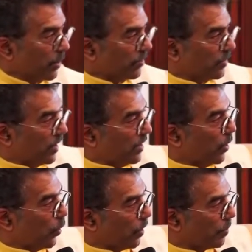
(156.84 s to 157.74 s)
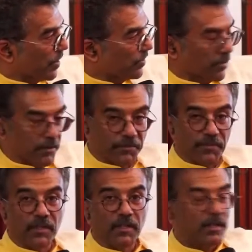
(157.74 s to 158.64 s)
can see the old
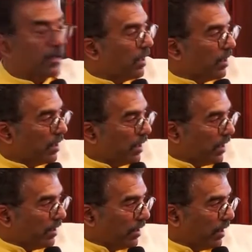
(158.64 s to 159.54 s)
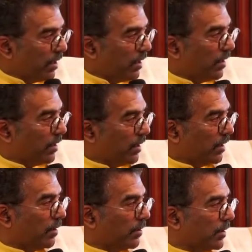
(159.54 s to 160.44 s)
pictures in the
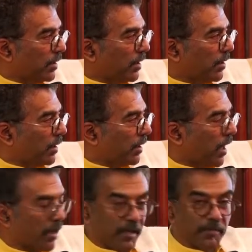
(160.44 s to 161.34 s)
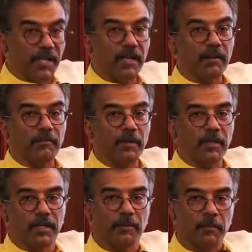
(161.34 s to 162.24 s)
hung up there.
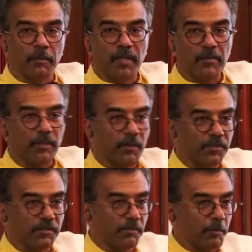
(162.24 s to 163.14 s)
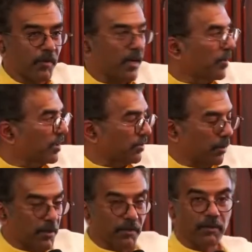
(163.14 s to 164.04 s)
Maybe once the program gets
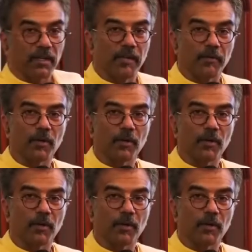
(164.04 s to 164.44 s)
over, you can have a